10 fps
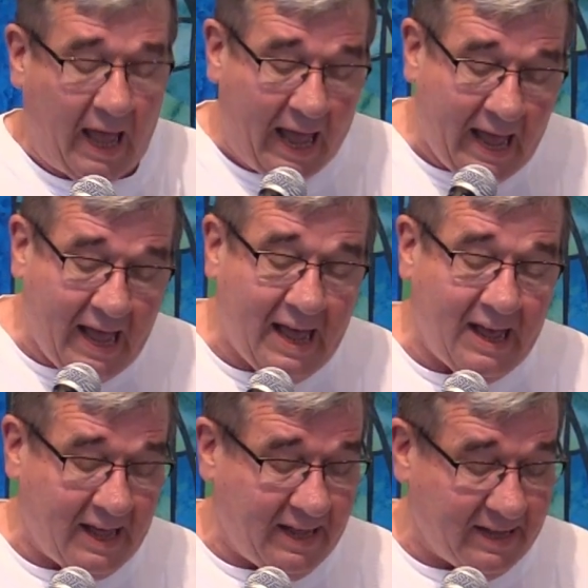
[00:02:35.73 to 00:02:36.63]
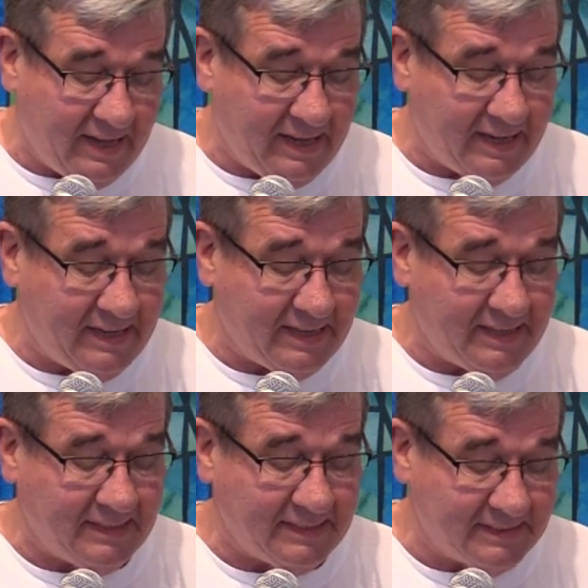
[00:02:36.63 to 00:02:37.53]

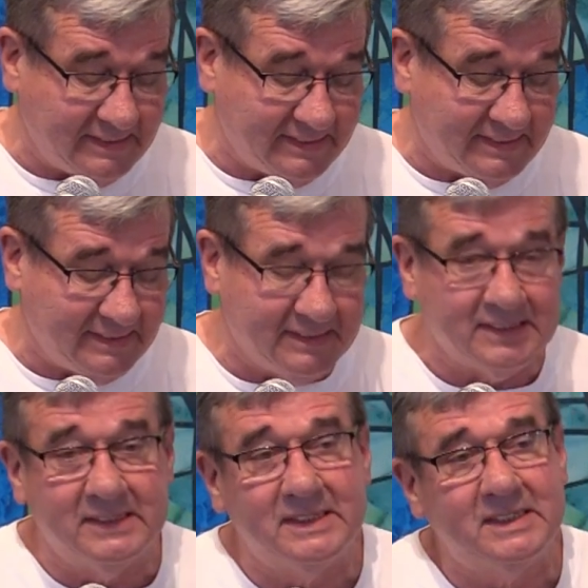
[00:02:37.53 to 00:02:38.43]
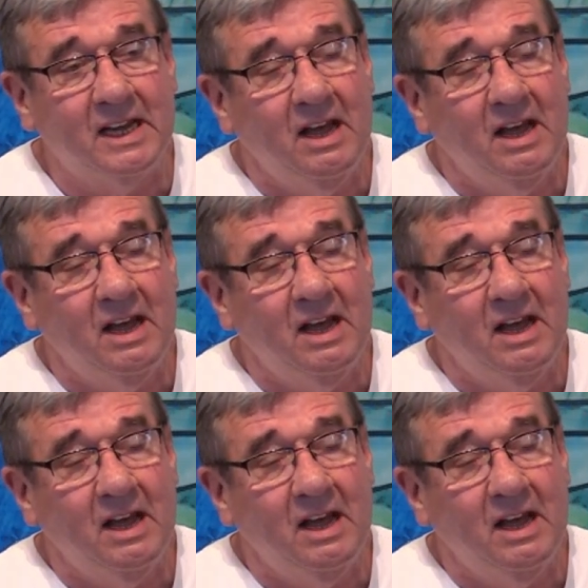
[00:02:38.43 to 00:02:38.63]
hands.